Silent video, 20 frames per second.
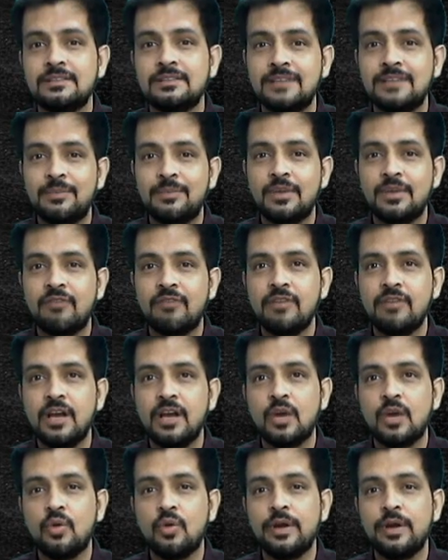chapter we
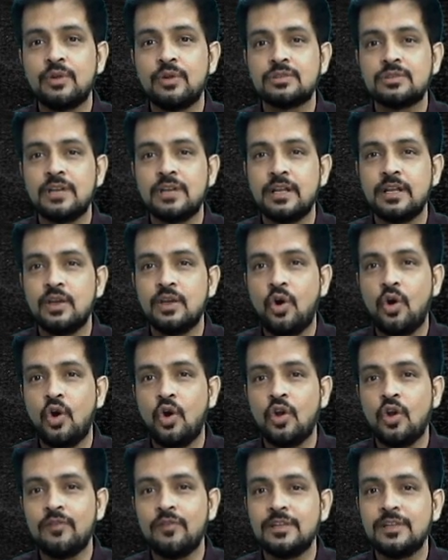are going to study
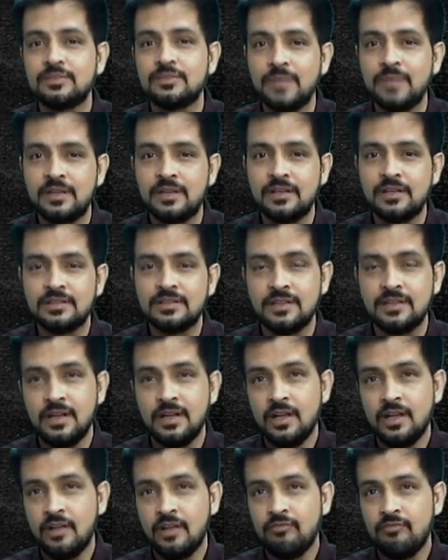all of these methods.
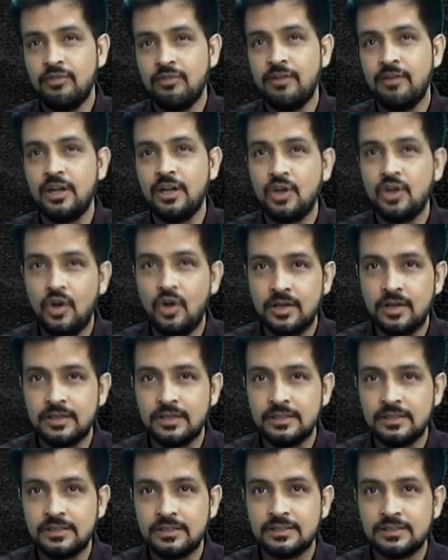We will not
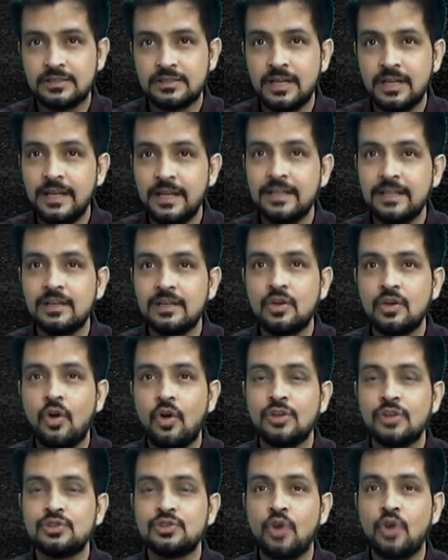study the
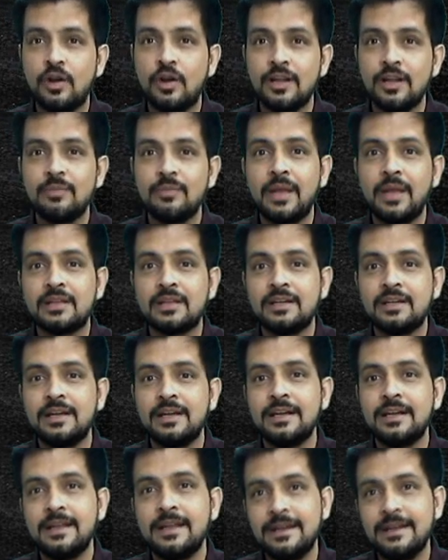Gauss Jordan method
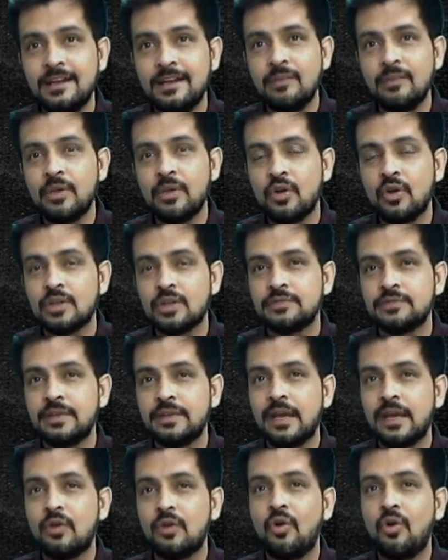in detail because
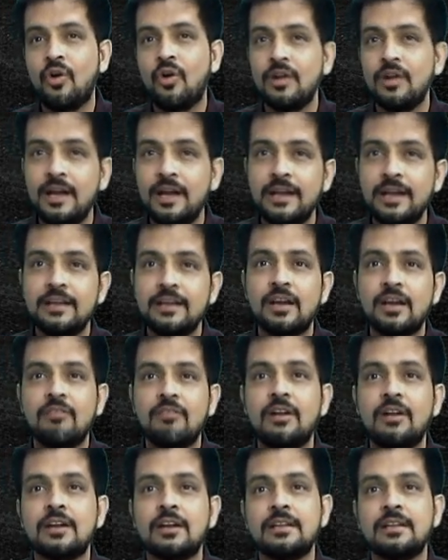we have already
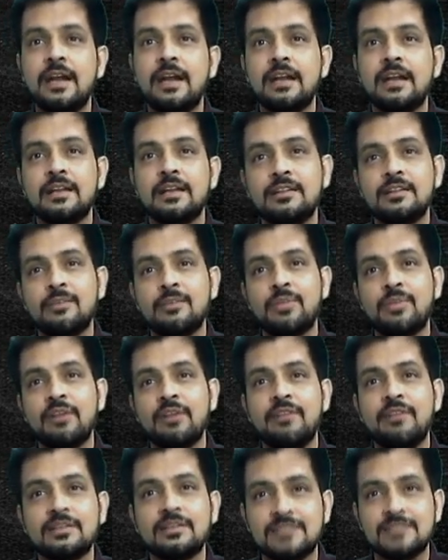covered that in the
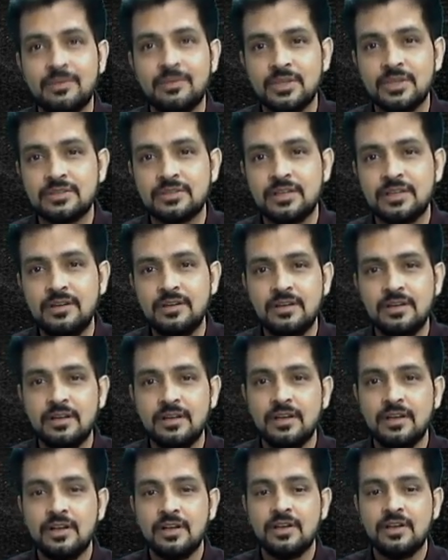previous semester.
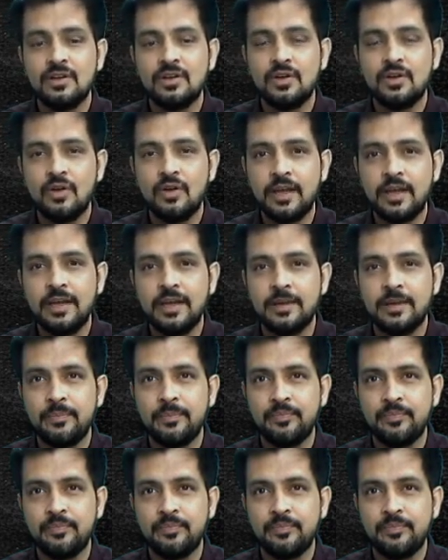Okay,